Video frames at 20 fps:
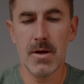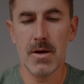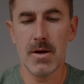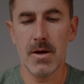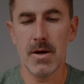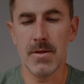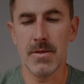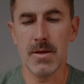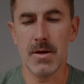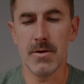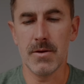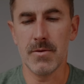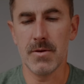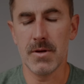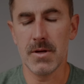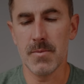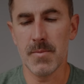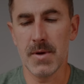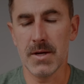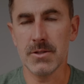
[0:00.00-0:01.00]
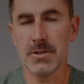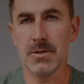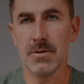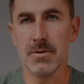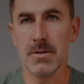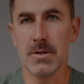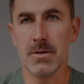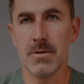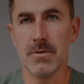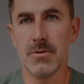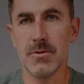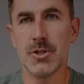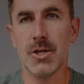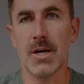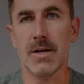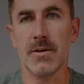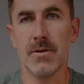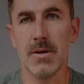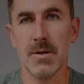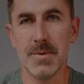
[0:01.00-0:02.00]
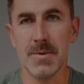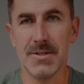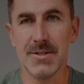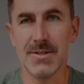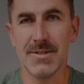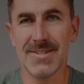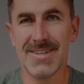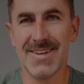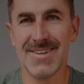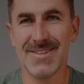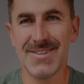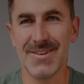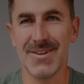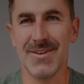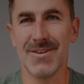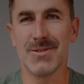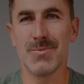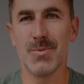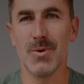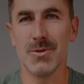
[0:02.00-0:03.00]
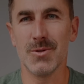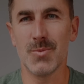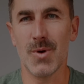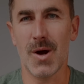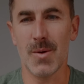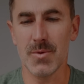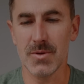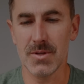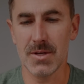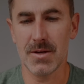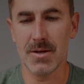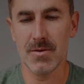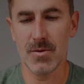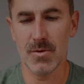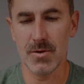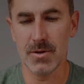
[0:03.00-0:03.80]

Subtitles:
And then you need to make sure that you check your images so you're exposed properly, or